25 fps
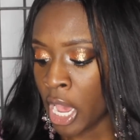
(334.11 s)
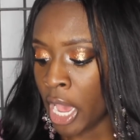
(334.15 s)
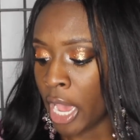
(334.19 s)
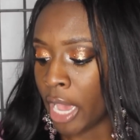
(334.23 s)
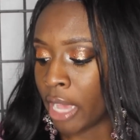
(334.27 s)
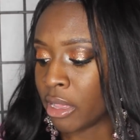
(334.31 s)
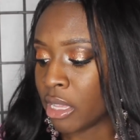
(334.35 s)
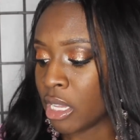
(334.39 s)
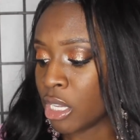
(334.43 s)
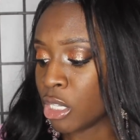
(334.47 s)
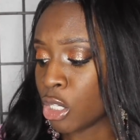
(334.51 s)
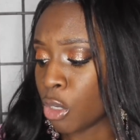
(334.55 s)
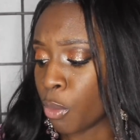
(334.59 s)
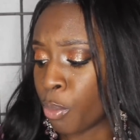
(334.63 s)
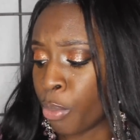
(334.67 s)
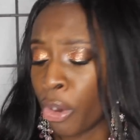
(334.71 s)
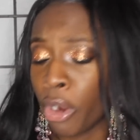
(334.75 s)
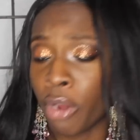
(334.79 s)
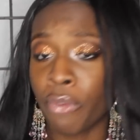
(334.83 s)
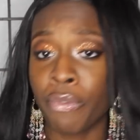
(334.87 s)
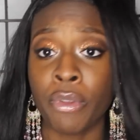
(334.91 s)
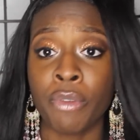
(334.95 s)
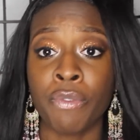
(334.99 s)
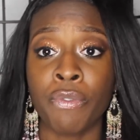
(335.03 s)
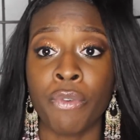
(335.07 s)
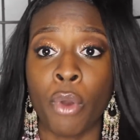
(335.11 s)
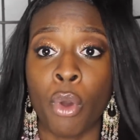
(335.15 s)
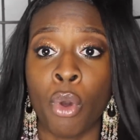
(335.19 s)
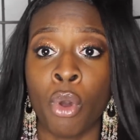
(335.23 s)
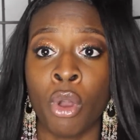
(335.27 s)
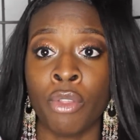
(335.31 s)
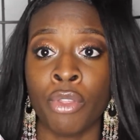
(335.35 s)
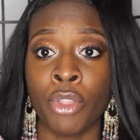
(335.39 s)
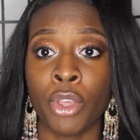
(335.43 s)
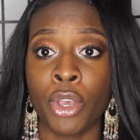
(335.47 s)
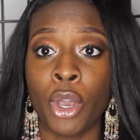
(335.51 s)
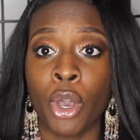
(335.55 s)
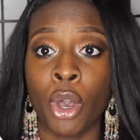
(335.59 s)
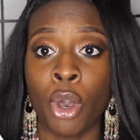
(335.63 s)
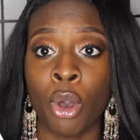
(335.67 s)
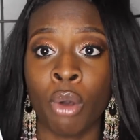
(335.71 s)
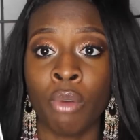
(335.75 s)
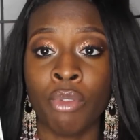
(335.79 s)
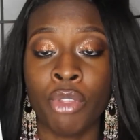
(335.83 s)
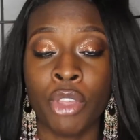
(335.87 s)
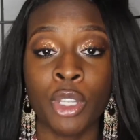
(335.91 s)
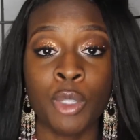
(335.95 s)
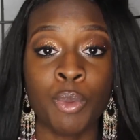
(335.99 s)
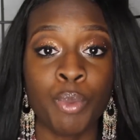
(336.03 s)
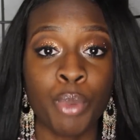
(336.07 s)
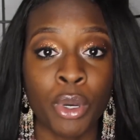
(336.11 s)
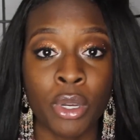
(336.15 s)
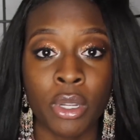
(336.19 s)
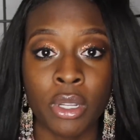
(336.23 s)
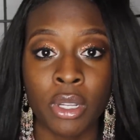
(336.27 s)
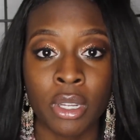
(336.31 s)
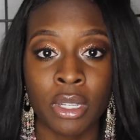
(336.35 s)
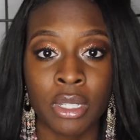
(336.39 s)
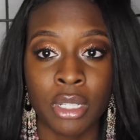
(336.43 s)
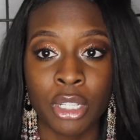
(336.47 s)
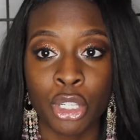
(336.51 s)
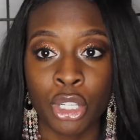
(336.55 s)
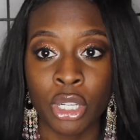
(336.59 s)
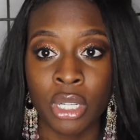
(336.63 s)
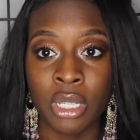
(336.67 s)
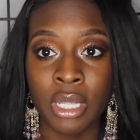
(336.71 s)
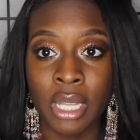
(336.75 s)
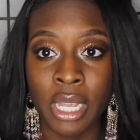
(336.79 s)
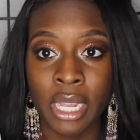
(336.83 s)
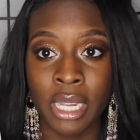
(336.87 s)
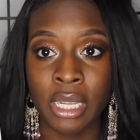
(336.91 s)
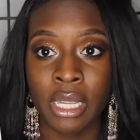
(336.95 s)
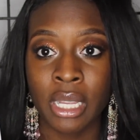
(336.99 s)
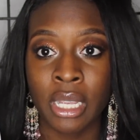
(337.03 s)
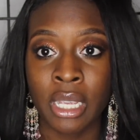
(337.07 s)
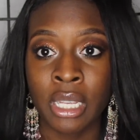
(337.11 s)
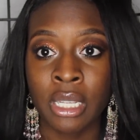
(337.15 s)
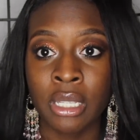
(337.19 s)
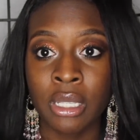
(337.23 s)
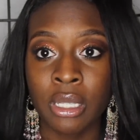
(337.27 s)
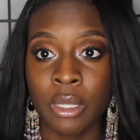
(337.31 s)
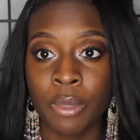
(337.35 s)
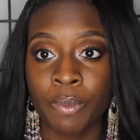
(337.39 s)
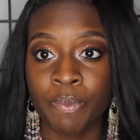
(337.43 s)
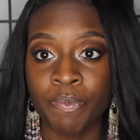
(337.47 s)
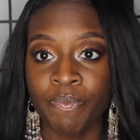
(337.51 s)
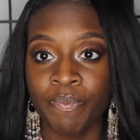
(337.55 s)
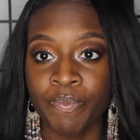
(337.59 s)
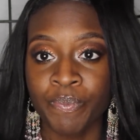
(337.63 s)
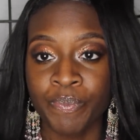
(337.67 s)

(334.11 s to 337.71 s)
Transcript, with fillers: And these are perfect for on the go. This book looks just like this.